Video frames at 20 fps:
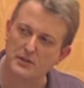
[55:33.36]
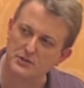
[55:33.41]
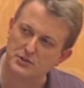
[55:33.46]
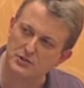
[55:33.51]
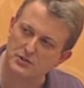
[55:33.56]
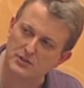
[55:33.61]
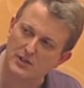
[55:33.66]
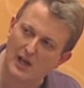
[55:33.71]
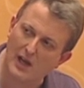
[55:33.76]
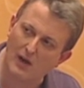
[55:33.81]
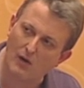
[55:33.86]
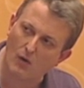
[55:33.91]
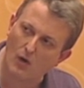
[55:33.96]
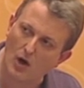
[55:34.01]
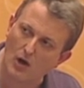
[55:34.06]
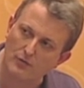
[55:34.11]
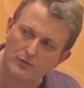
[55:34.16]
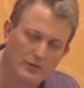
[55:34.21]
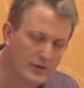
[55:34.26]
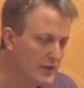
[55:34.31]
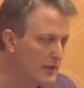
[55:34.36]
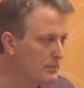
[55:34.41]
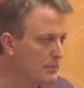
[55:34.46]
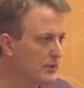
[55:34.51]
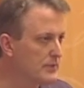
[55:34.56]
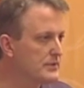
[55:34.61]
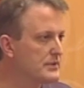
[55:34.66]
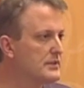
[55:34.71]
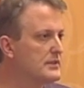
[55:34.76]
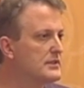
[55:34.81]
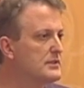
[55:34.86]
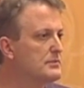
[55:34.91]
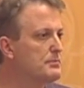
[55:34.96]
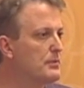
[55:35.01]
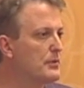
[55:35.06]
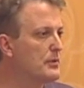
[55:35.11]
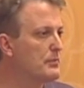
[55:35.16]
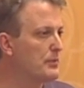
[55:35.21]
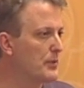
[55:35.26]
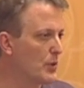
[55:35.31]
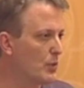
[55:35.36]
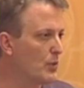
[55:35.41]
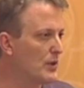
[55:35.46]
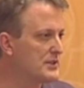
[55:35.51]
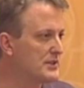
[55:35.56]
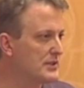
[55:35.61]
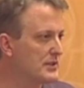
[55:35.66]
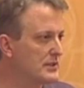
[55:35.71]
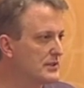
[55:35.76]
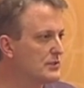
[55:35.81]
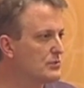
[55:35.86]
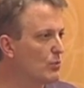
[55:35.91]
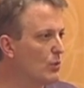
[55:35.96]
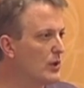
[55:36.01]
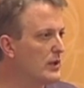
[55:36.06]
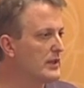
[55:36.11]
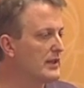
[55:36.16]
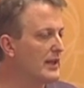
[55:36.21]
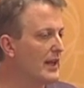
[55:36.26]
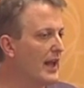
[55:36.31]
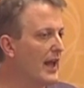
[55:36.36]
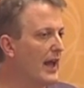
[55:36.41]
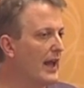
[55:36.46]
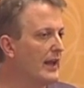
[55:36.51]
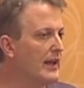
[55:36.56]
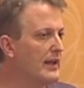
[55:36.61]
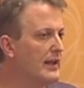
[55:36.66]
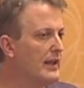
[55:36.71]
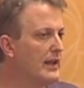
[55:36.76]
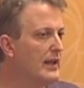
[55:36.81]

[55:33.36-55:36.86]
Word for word: not sure how often they post at this point, but it was at least one a day.